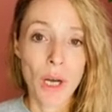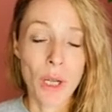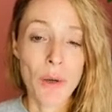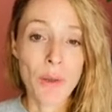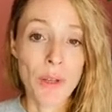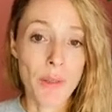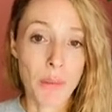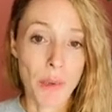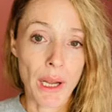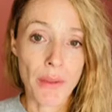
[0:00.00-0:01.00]
Alongside the
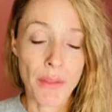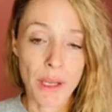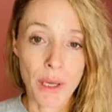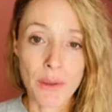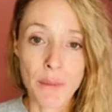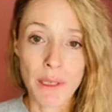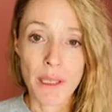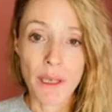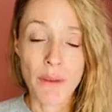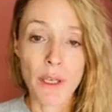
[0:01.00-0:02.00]
breath, there are going to
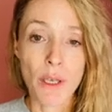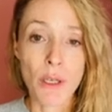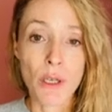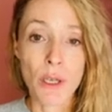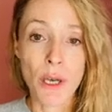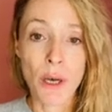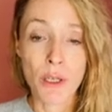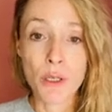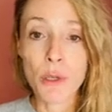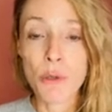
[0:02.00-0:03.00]
be other
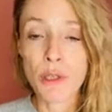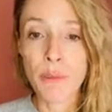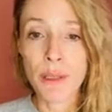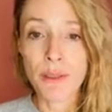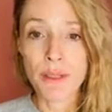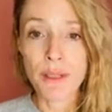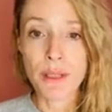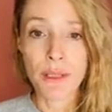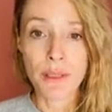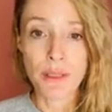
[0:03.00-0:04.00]
accoutrements.
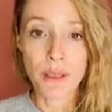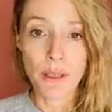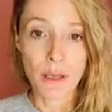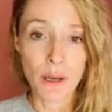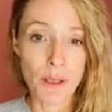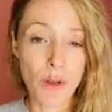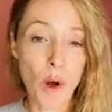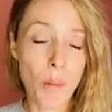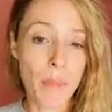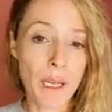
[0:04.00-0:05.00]
So this is a kind of
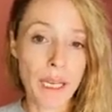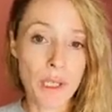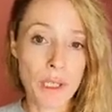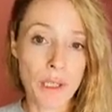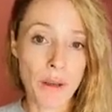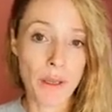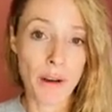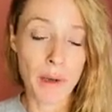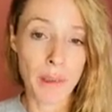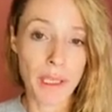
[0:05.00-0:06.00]
combination
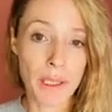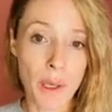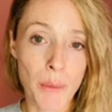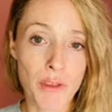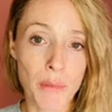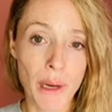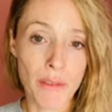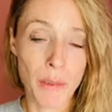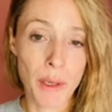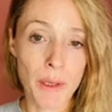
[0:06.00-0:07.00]
therapy type of
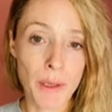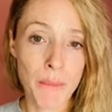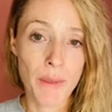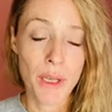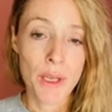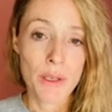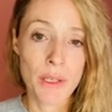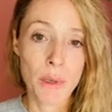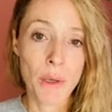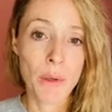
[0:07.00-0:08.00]
breath work.
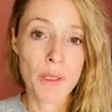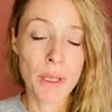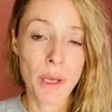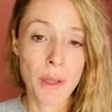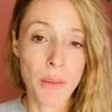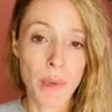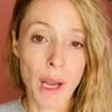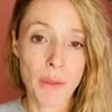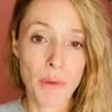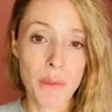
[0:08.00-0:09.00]
So alongside the
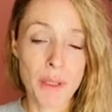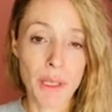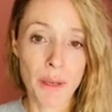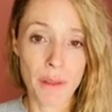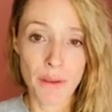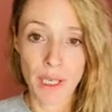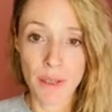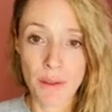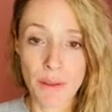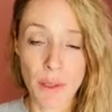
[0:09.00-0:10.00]
breath, we'll be doing other things.